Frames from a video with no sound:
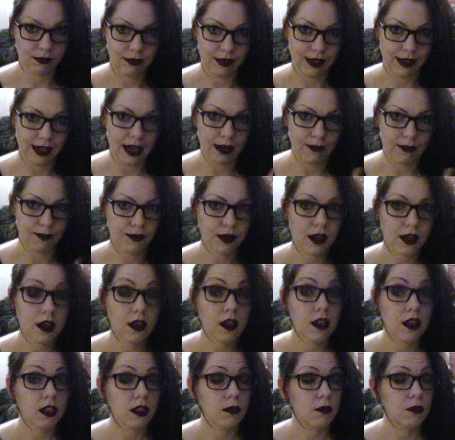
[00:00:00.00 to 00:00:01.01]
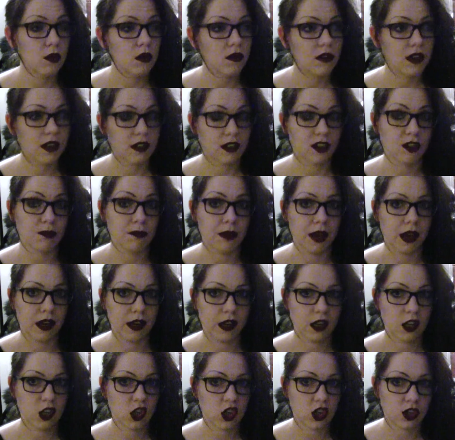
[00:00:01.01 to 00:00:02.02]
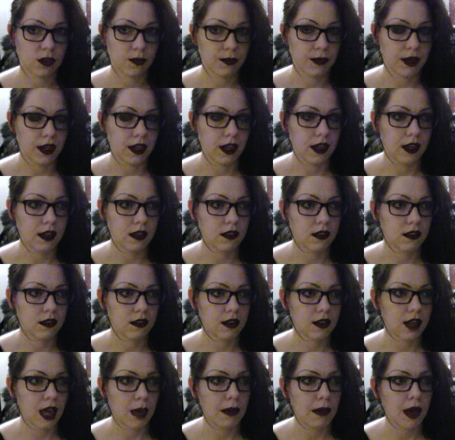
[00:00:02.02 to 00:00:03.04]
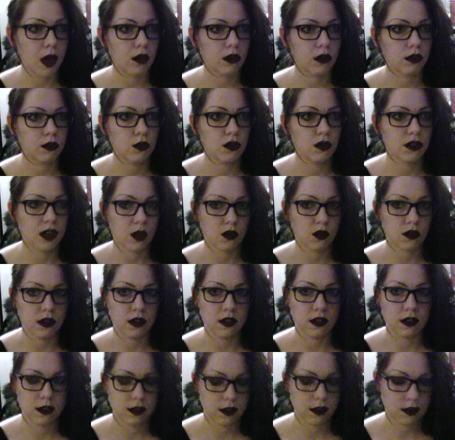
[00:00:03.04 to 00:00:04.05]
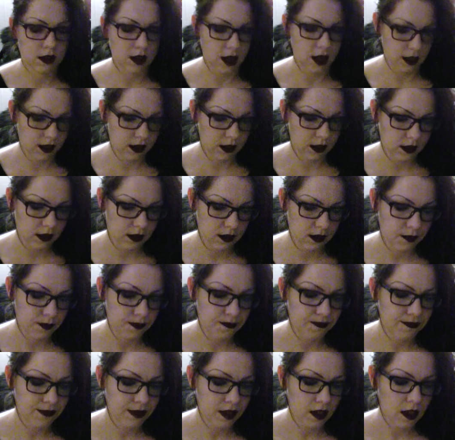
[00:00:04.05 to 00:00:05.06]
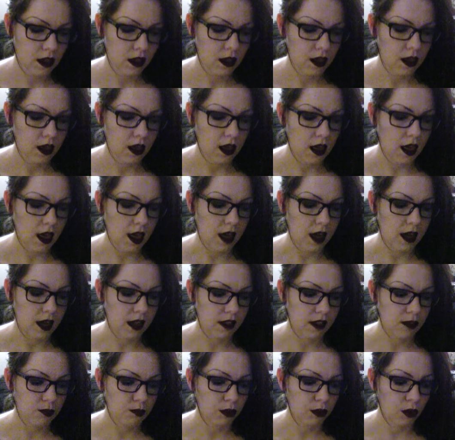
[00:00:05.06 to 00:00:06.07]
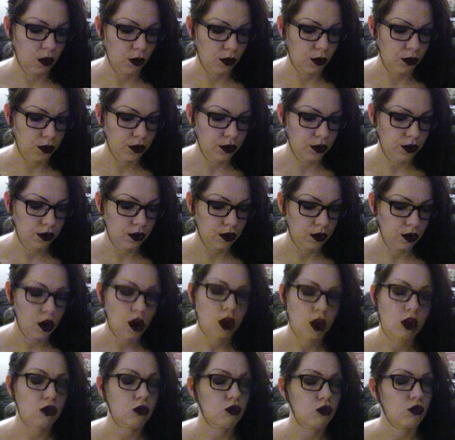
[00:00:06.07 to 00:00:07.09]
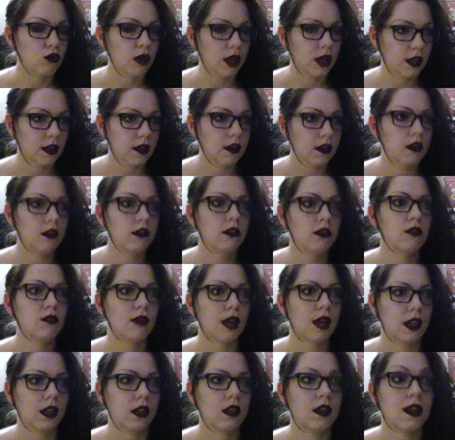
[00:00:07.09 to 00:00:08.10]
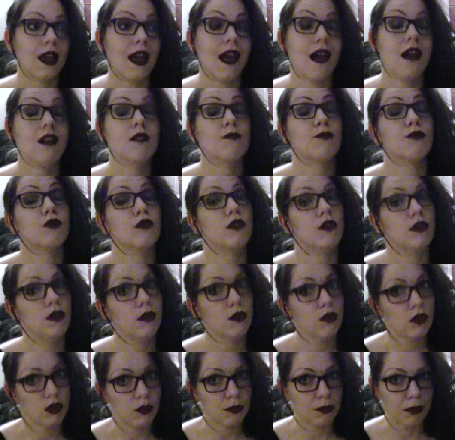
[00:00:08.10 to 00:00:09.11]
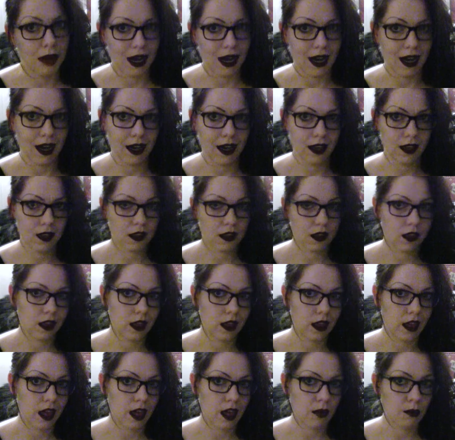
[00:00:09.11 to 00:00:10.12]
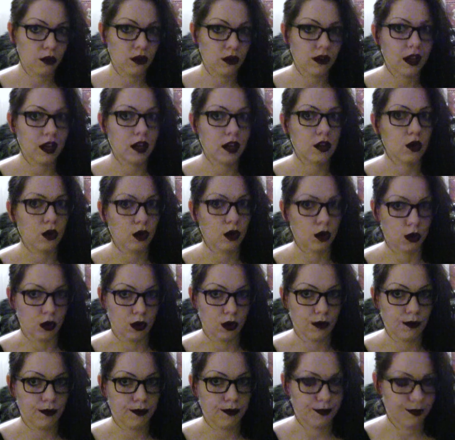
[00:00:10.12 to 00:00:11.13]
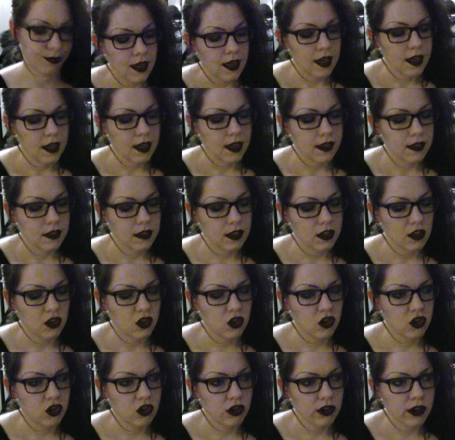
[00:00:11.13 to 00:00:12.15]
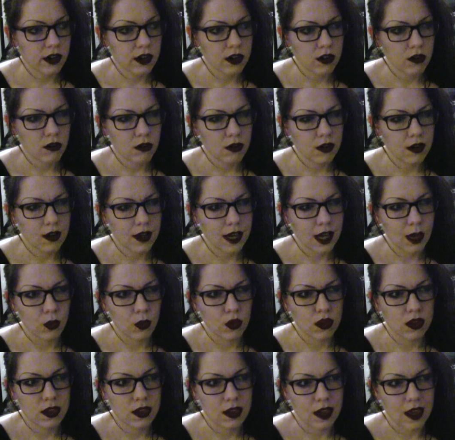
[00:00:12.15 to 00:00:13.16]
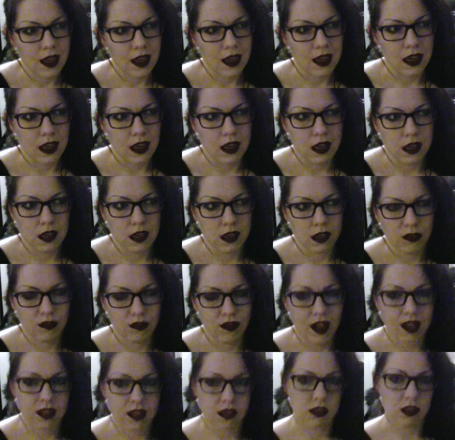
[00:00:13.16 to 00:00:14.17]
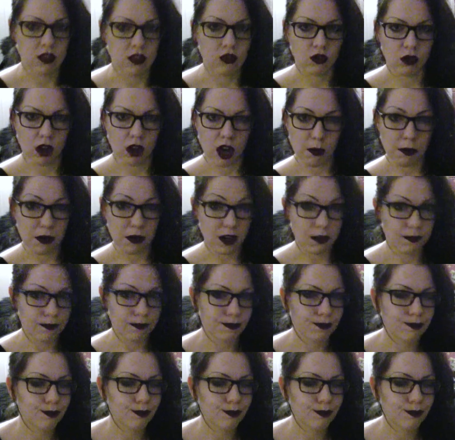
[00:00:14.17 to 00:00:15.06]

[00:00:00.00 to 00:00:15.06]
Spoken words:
Yeah, the movie is in Spanish. It came out in 2006 and it's both written, directed, and produced by Guillermo del Toro. The genre, I would say, is a fantasy drama